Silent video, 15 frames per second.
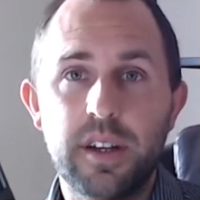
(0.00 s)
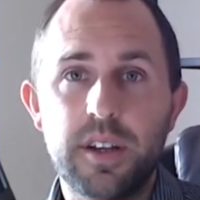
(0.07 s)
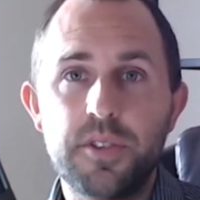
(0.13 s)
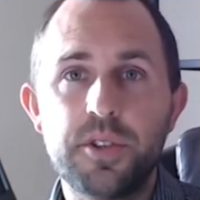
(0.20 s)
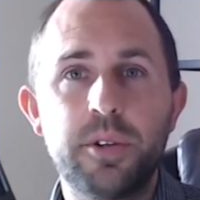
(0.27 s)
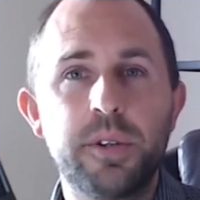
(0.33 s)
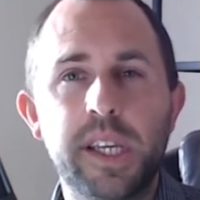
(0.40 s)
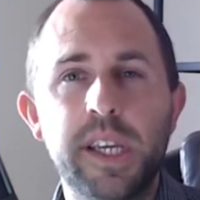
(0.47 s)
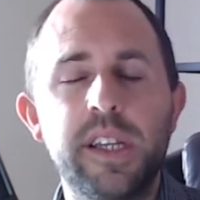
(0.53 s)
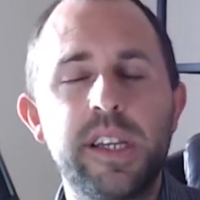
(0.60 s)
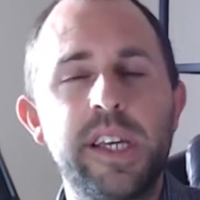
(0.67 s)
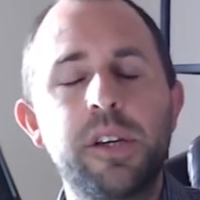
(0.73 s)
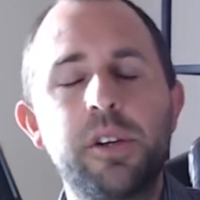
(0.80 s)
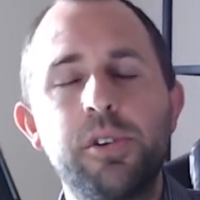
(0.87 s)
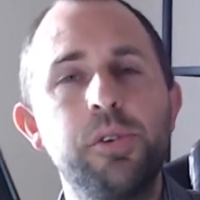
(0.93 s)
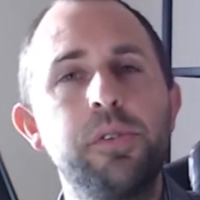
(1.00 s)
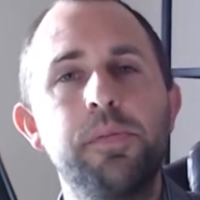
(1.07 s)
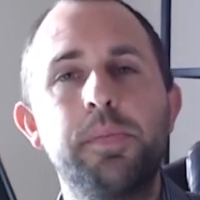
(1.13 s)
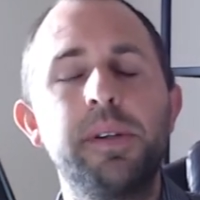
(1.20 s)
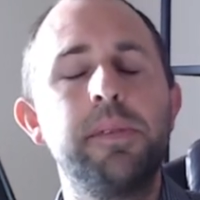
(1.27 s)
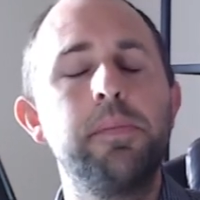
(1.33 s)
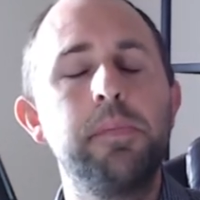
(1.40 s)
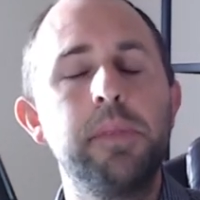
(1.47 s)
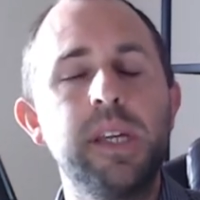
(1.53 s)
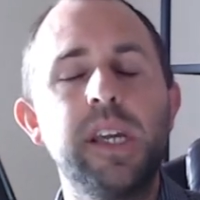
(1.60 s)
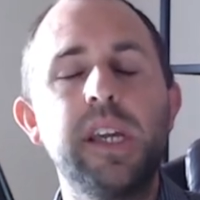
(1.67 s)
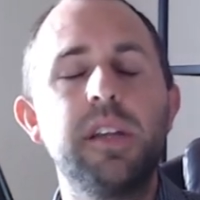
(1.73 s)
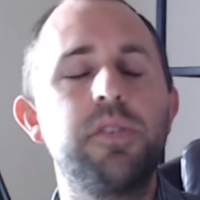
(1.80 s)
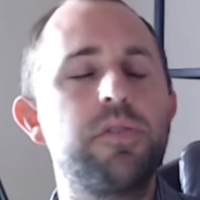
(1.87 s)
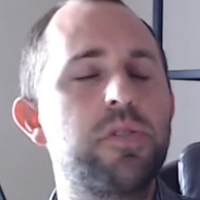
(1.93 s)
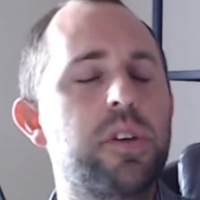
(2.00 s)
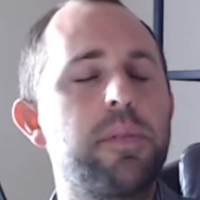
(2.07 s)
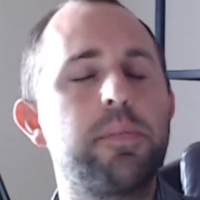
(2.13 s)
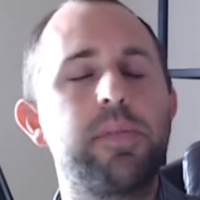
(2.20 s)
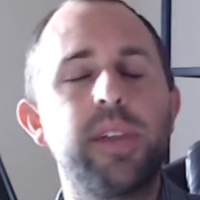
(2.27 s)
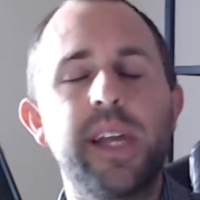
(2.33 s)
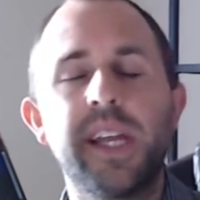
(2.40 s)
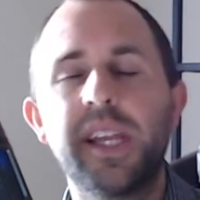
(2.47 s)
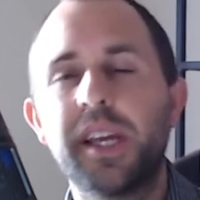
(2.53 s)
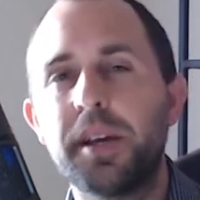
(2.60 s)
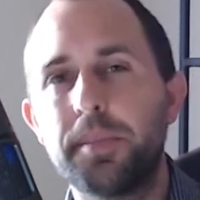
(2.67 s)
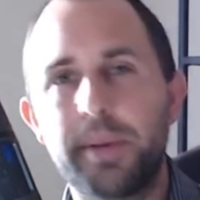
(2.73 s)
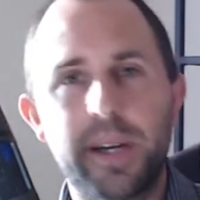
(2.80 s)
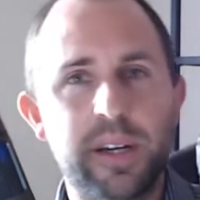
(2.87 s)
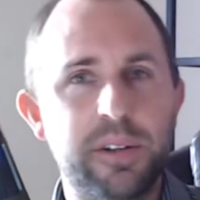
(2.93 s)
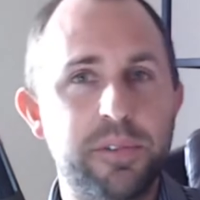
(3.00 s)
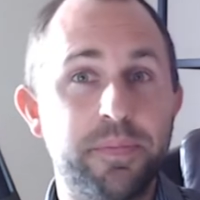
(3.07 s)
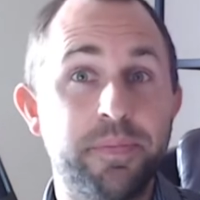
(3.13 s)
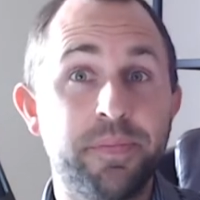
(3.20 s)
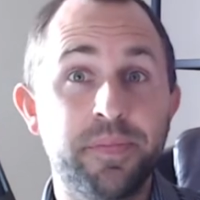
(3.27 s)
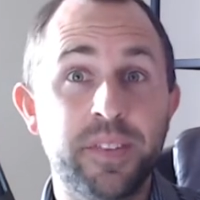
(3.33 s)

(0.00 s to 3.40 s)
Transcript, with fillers: So again, it could have been me just complaining about